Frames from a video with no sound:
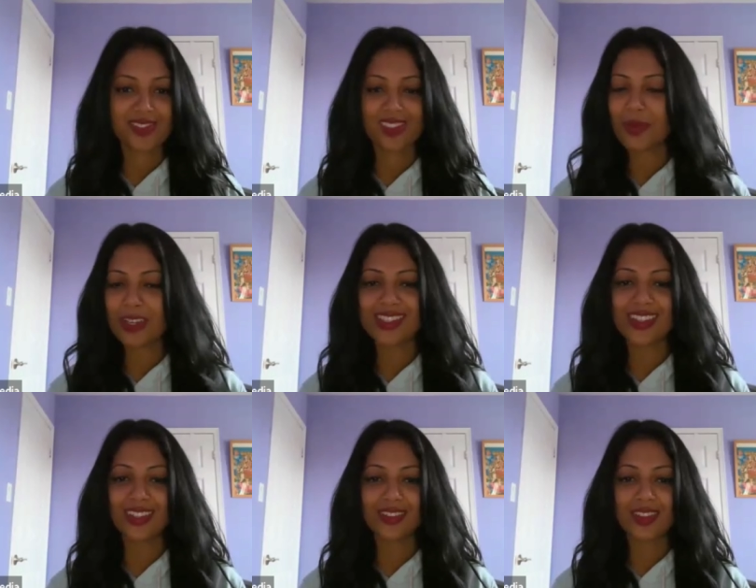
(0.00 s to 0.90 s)

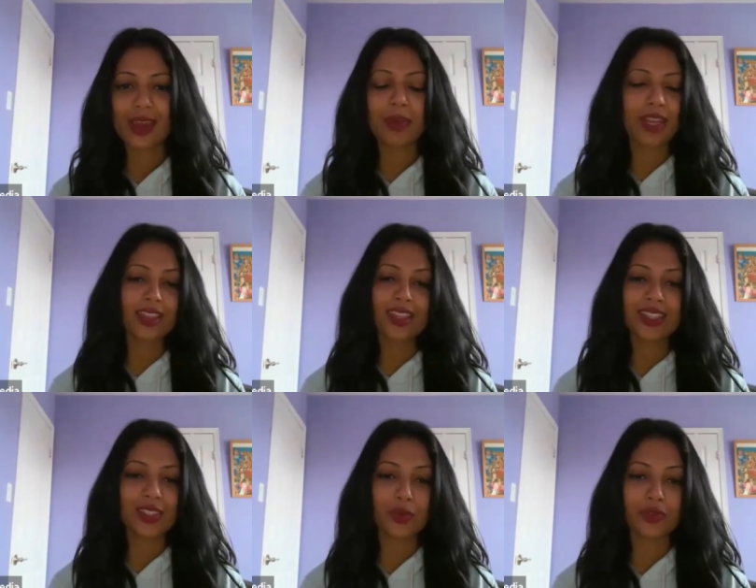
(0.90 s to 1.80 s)
Amazing. I mean, I think
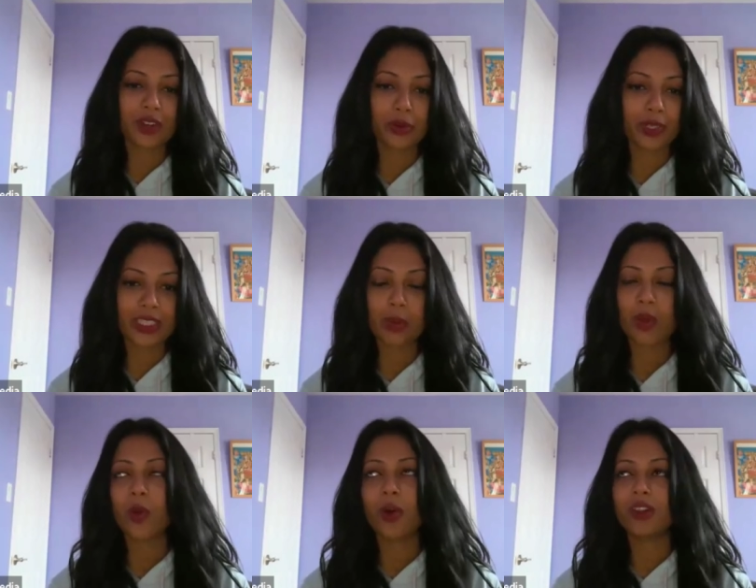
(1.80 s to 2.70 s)
that's a very
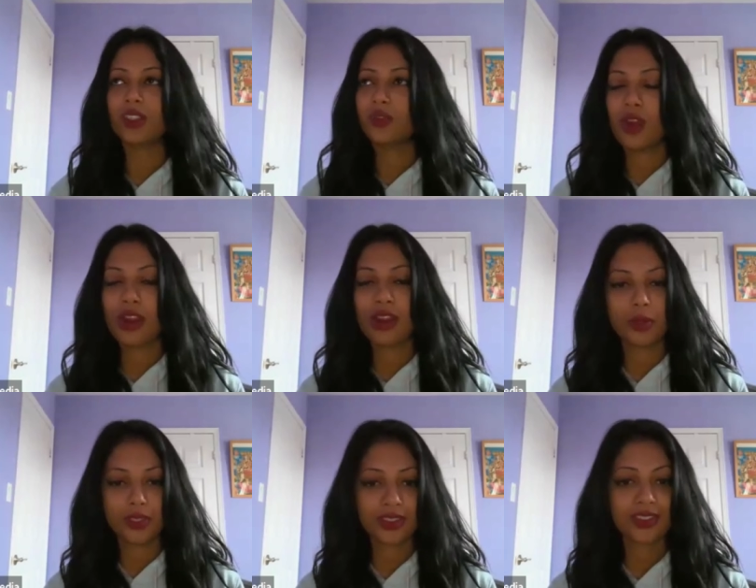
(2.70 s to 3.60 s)
redeeming quality for
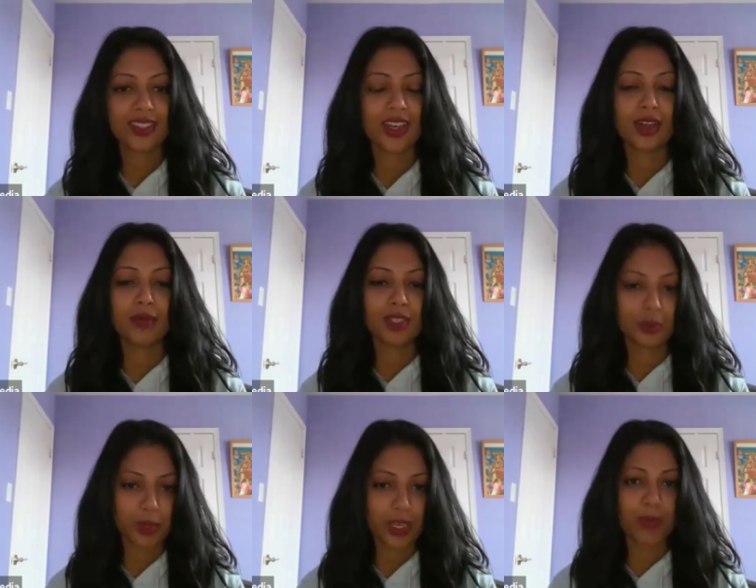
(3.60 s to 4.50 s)
anyone, to
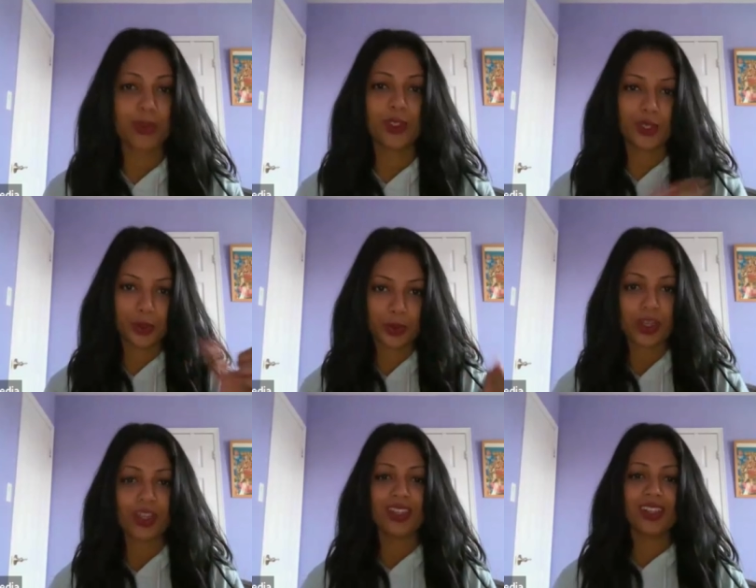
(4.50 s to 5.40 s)
be able to
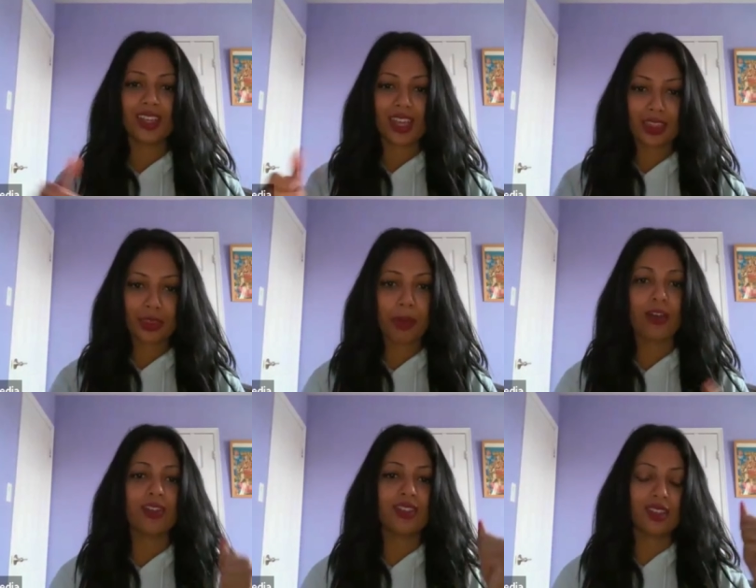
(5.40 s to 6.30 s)
get the
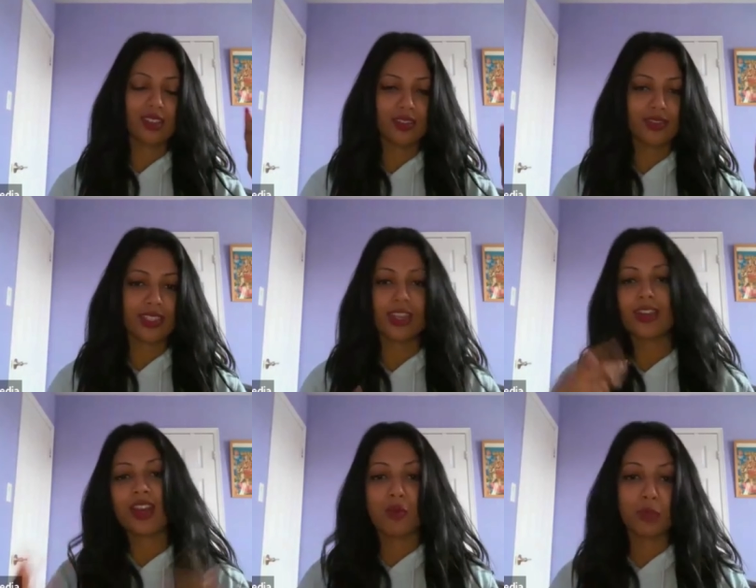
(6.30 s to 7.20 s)
positives and
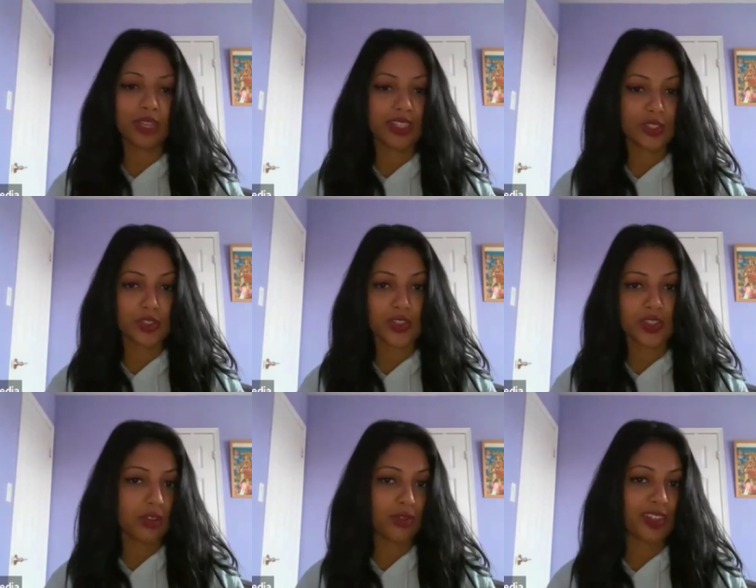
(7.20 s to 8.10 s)
kind of apply it to yourself.